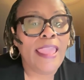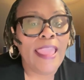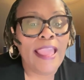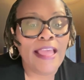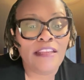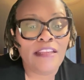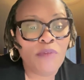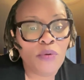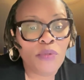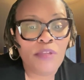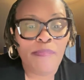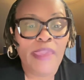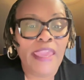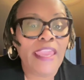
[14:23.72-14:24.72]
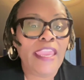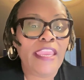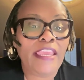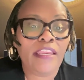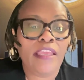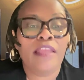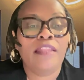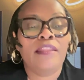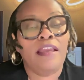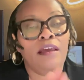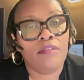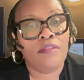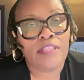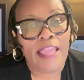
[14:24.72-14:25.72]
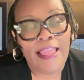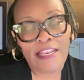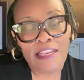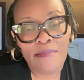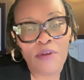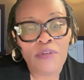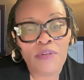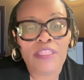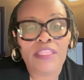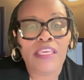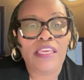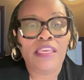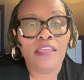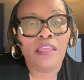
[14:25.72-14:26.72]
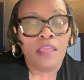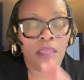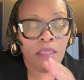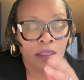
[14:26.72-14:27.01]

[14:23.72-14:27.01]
Alimony paid. Now, the alimony thing